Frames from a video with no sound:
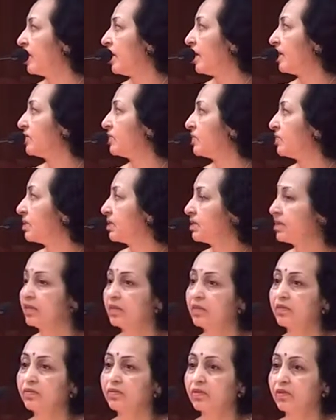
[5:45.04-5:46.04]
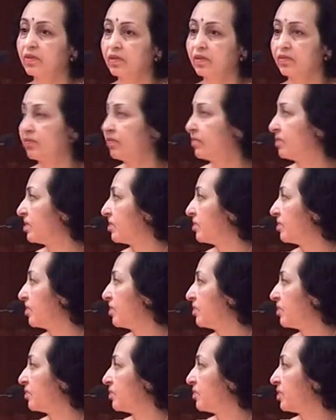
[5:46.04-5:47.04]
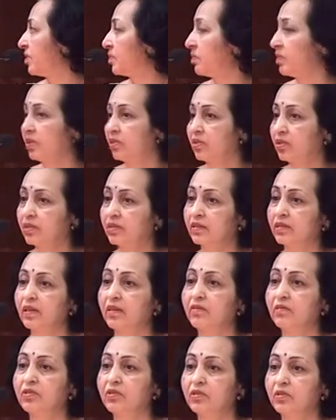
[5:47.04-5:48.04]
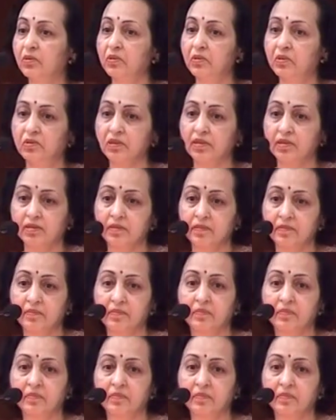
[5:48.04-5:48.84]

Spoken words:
as you will see for a few of the pictures I will show you here.